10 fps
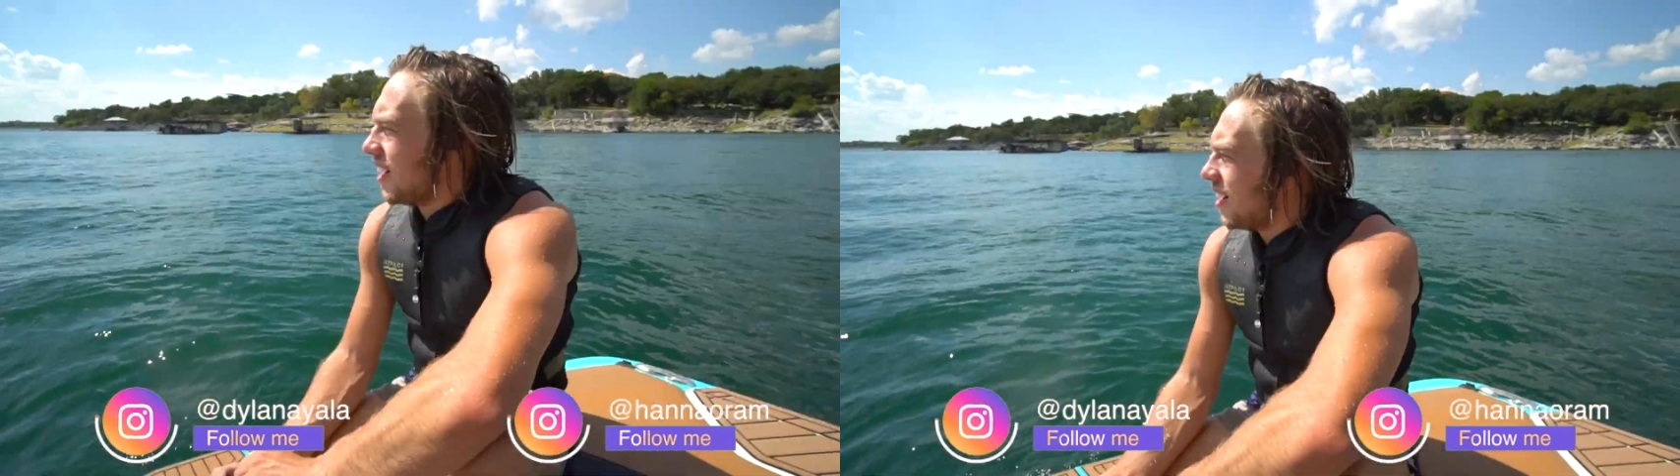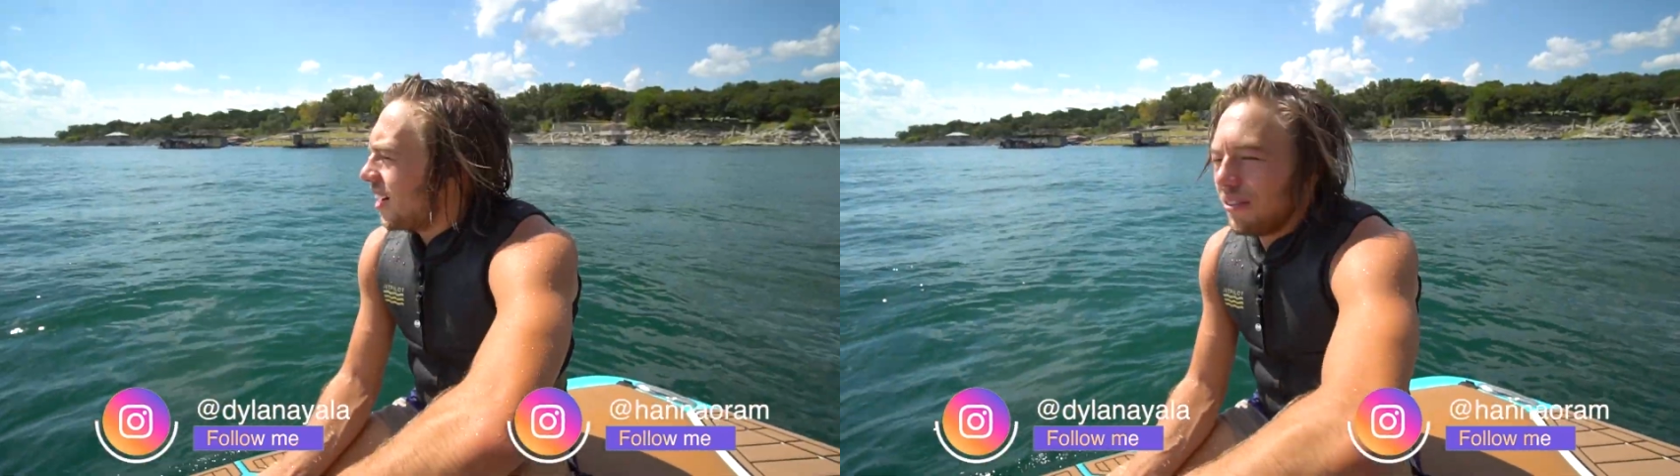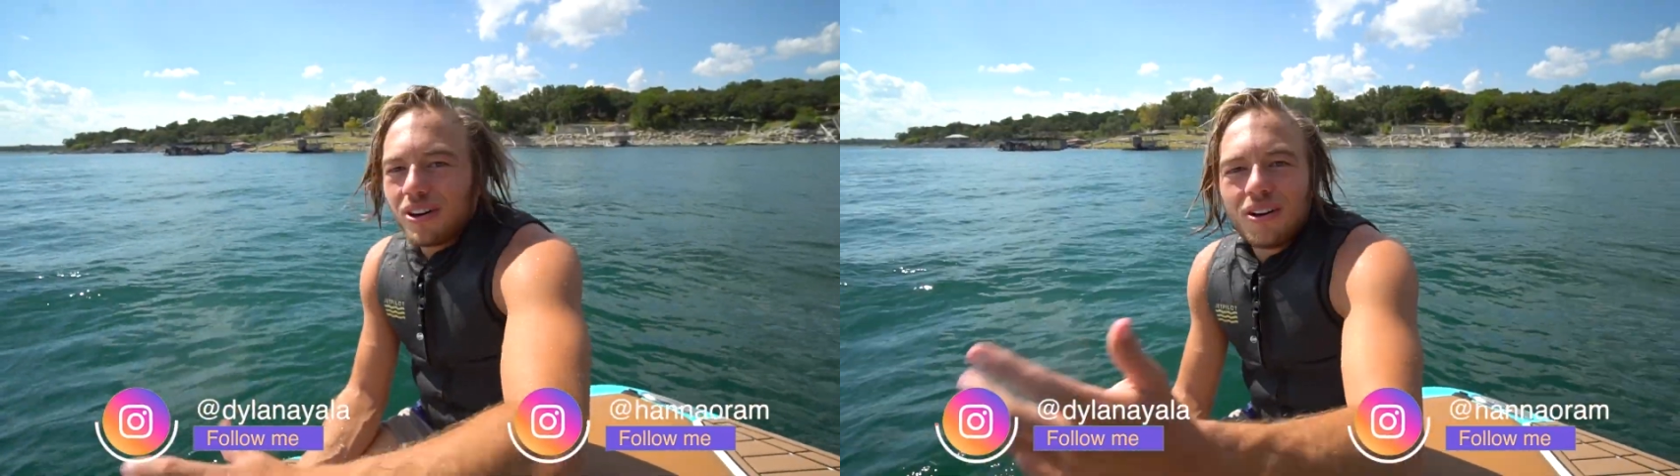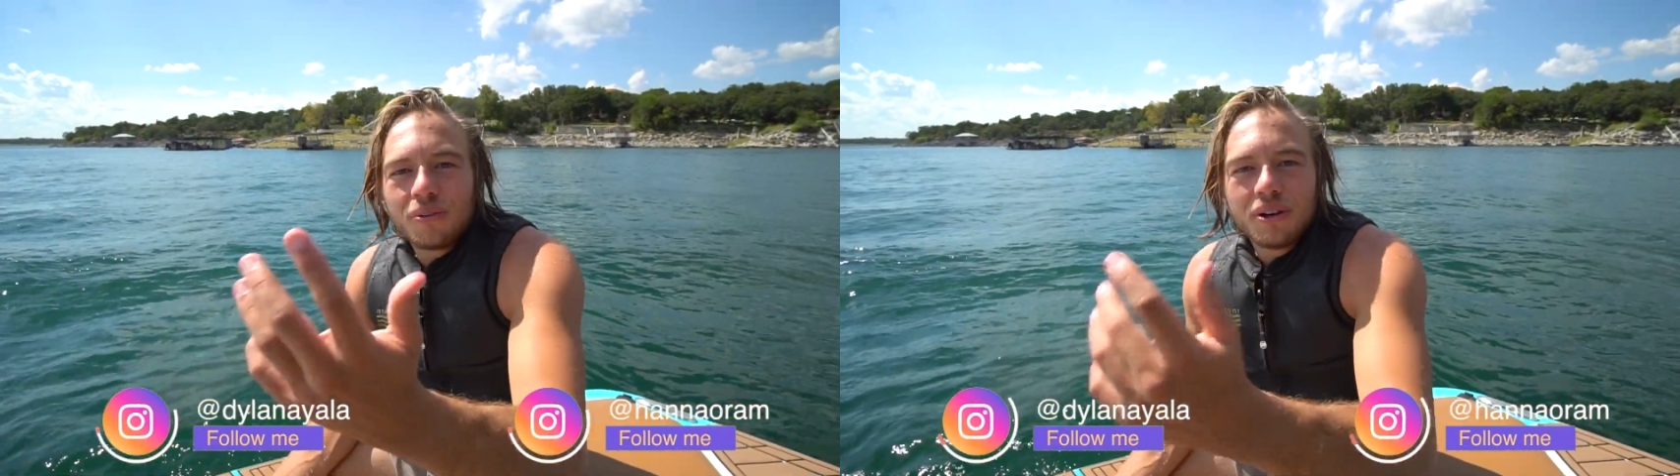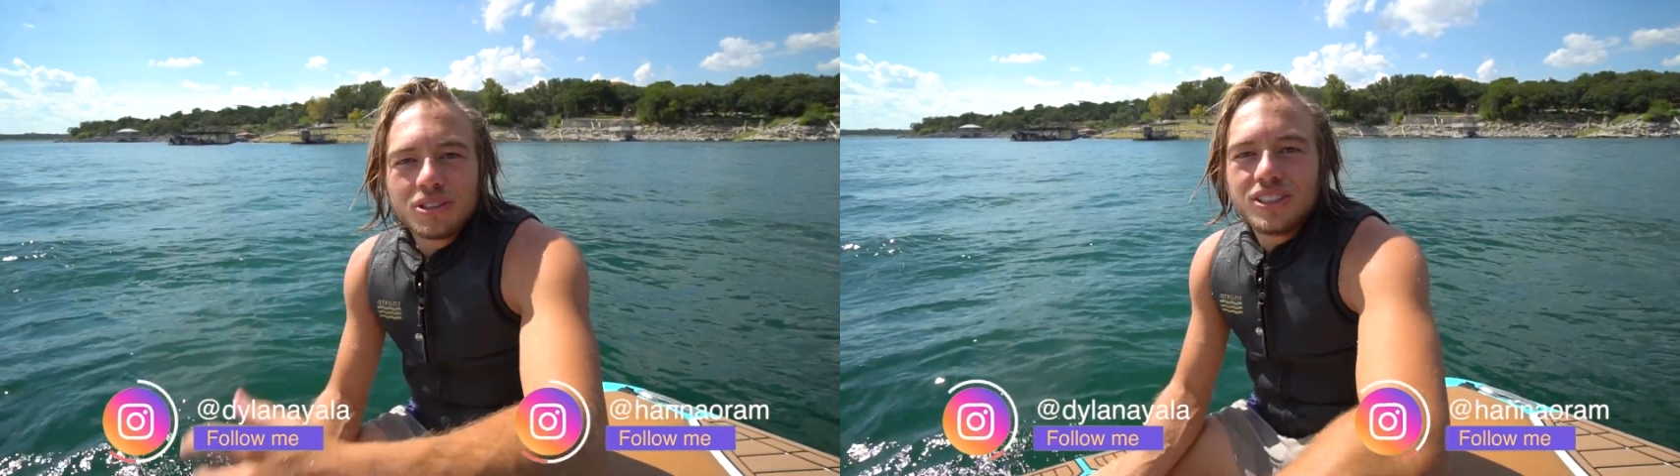All right, well,
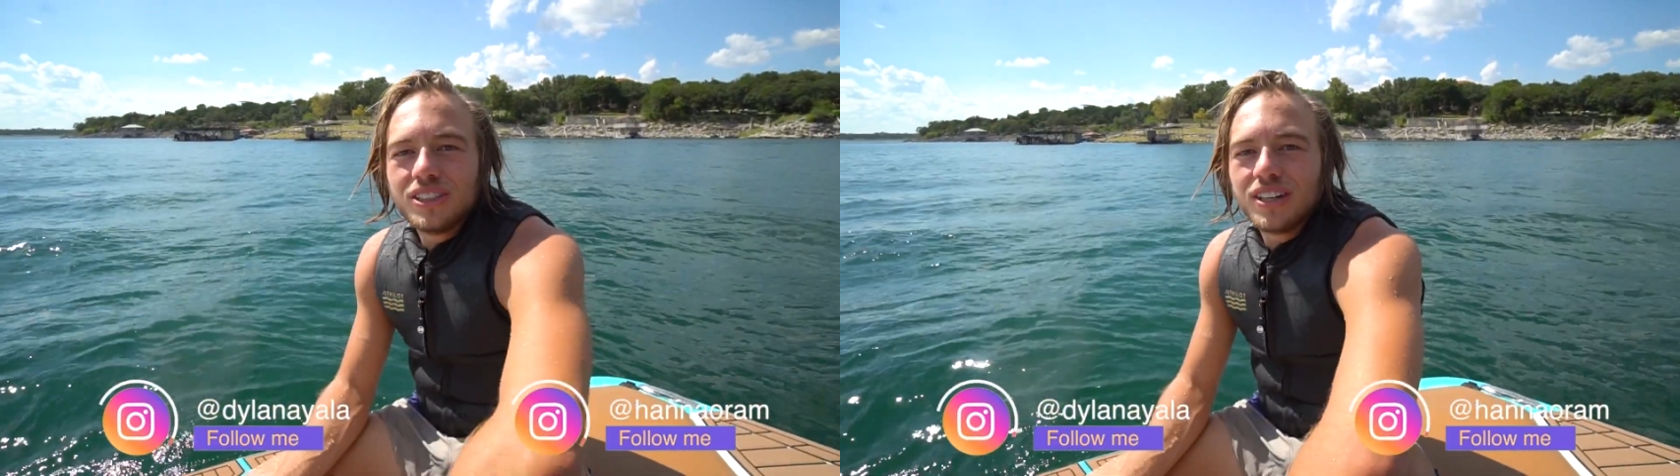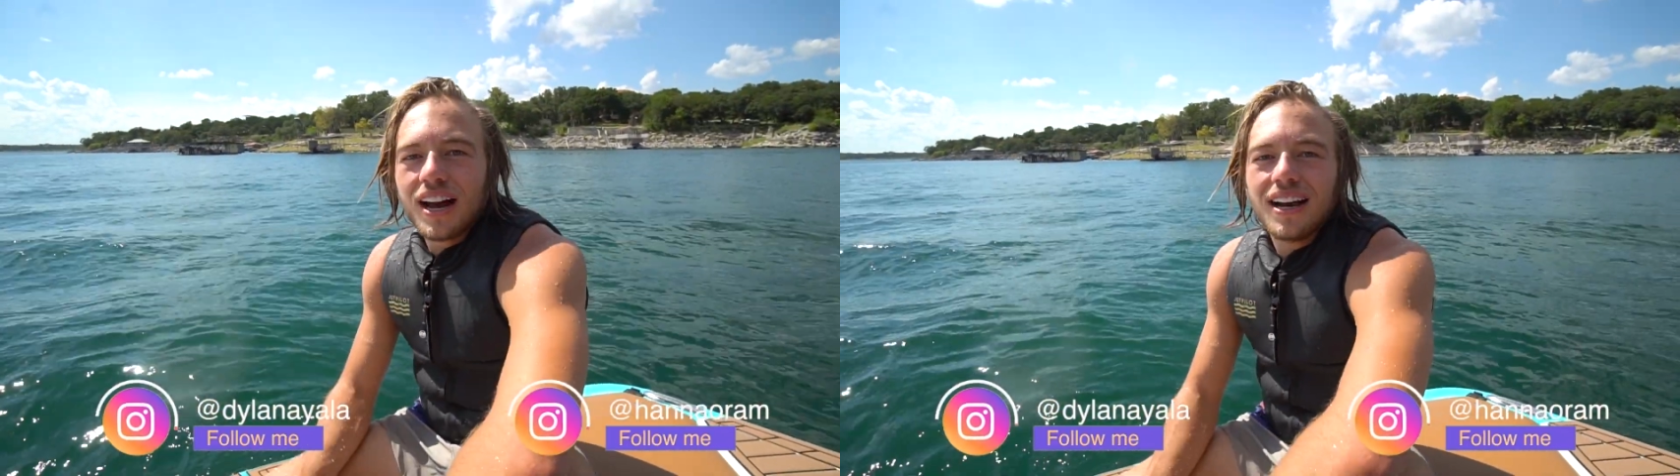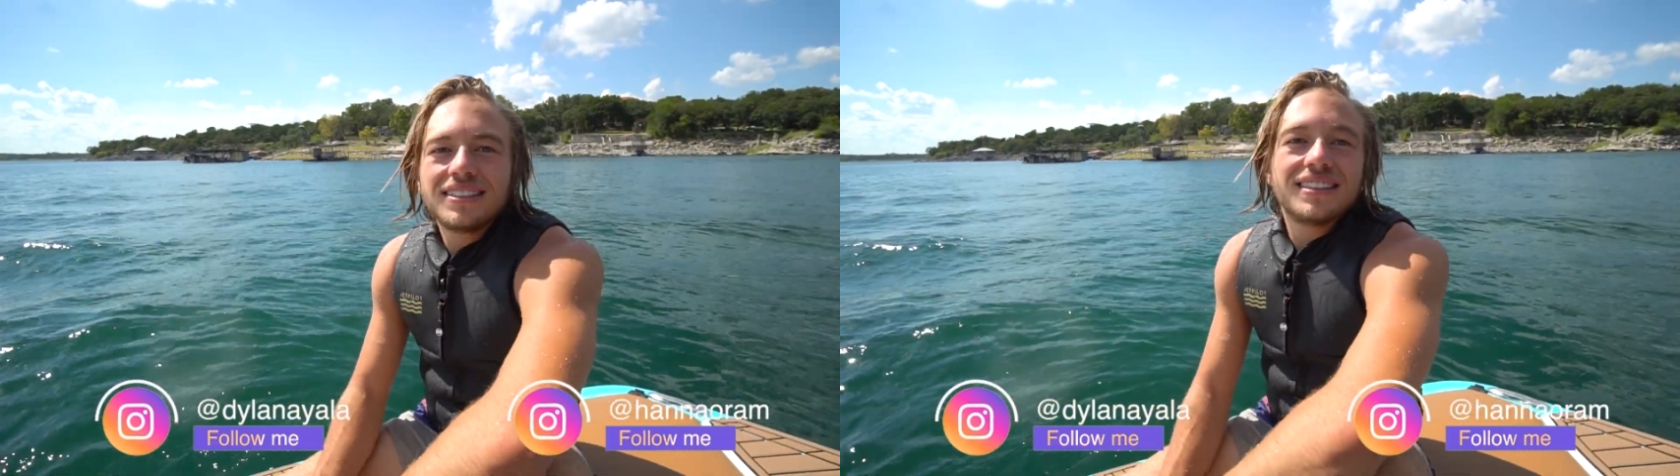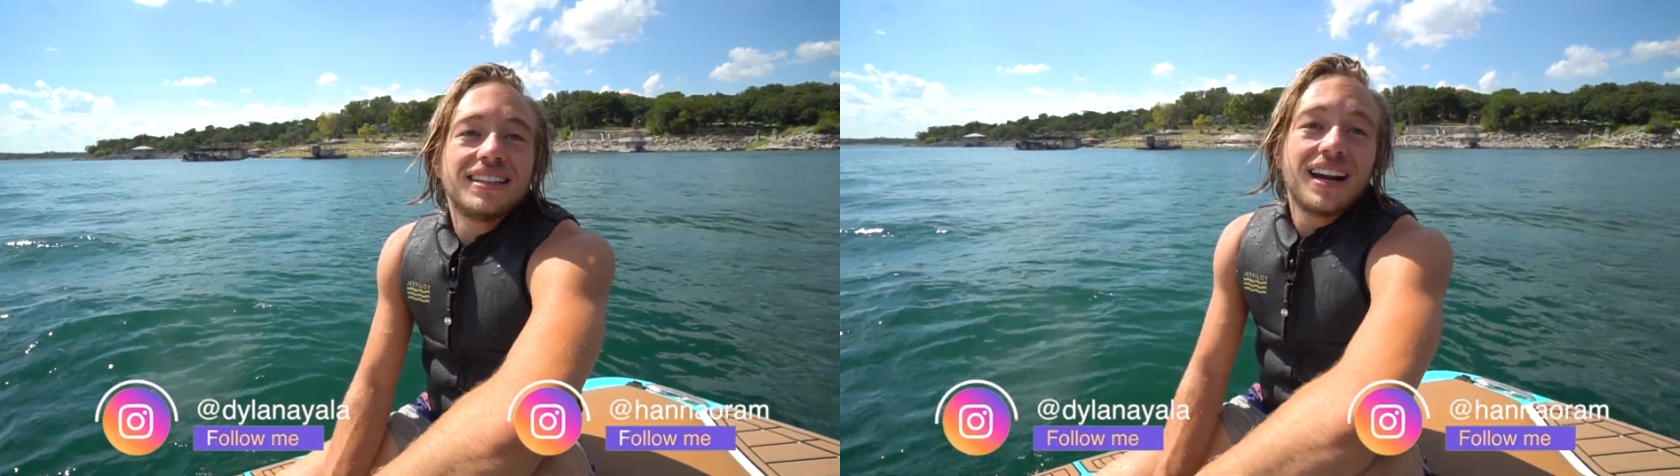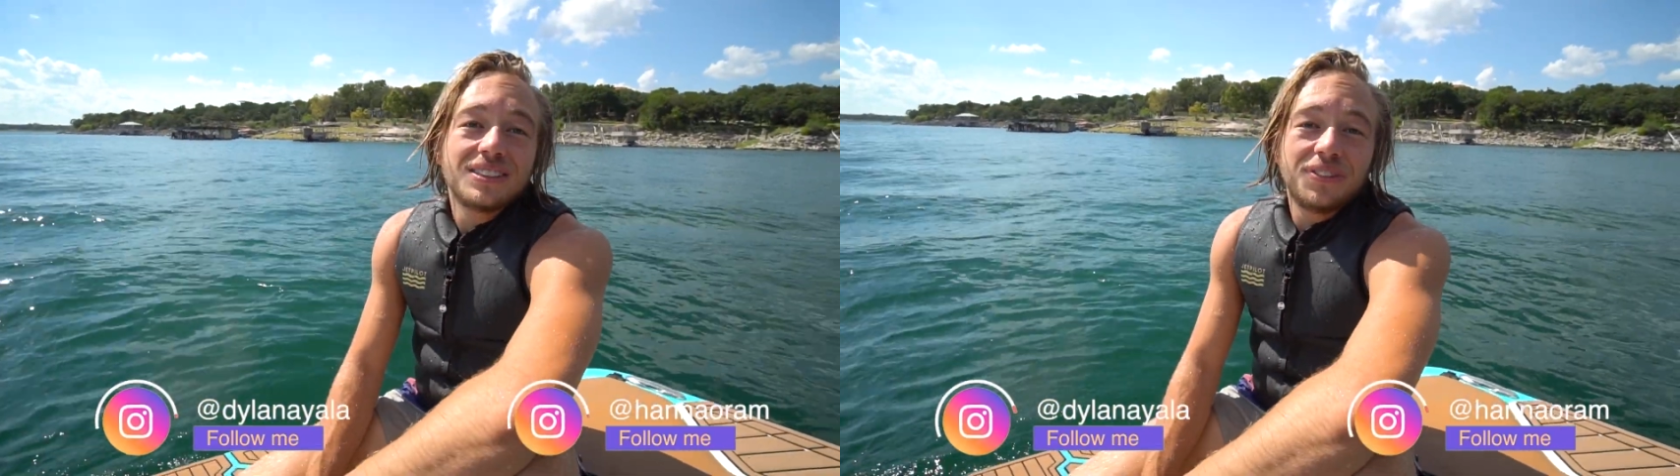we will see you guys in
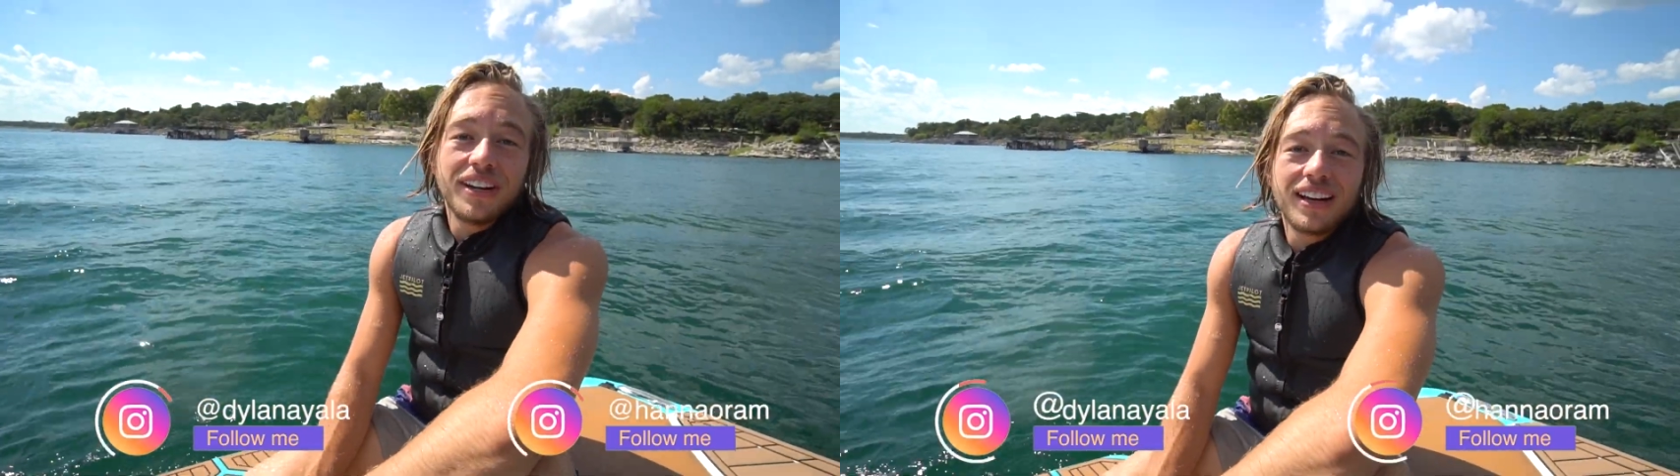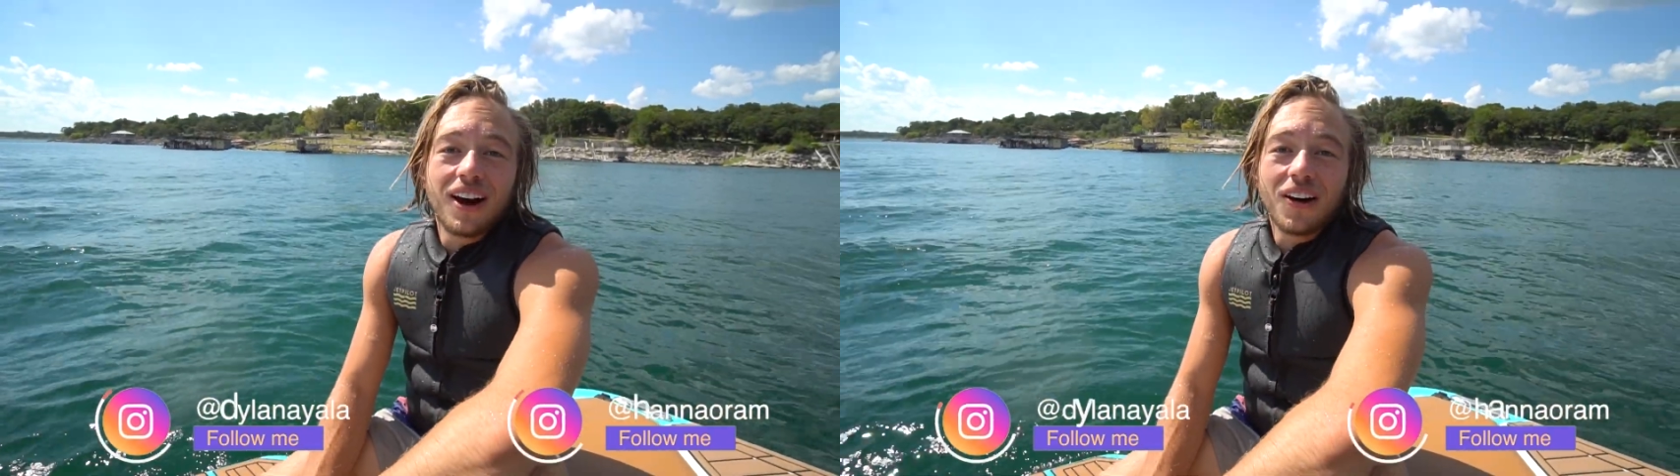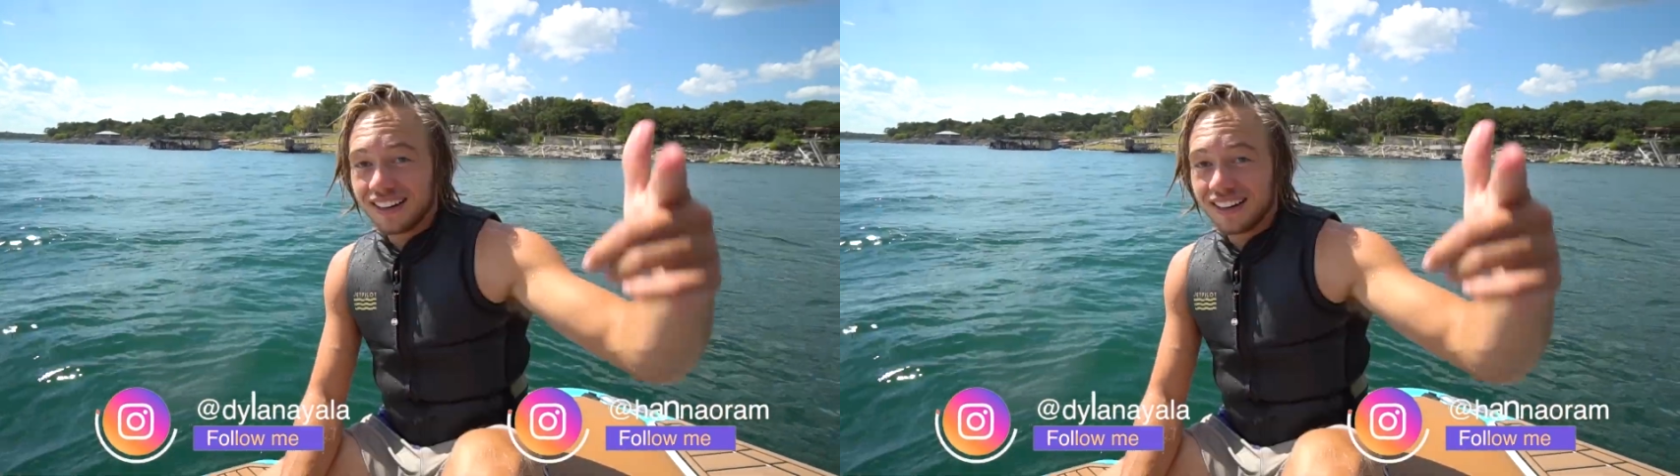the next video.